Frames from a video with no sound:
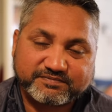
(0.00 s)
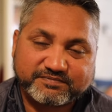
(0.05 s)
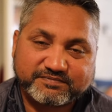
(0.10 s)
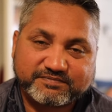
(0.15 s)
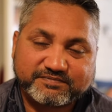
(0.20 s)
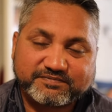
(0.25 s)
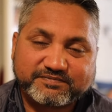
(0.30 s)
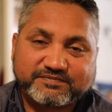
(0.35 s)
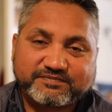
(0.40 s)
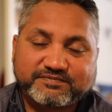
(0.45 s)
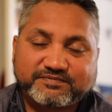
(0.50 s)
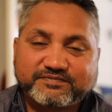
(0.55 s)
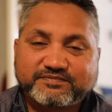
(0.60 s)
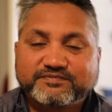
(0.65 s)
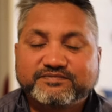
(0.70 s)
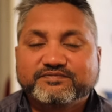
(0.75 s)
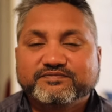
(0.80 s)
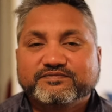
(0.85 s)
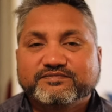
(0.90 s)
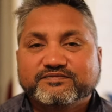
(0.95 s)

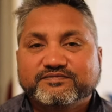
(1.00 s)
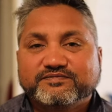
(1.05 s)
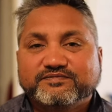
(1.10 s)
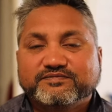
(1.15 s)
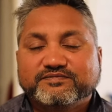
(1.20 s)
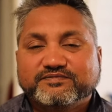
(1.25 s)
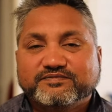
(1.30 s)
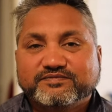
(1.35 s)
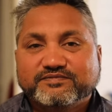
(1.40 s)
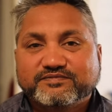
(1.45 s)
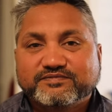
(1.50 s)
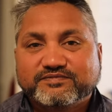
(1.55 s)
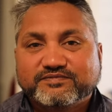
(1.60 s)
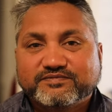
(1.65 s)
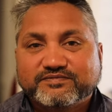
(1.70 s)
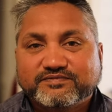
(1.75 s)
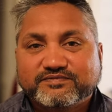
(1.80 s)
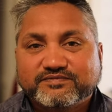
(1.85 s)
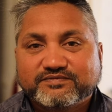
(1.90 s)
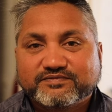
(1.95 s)

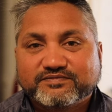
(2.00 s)
Nothing is said.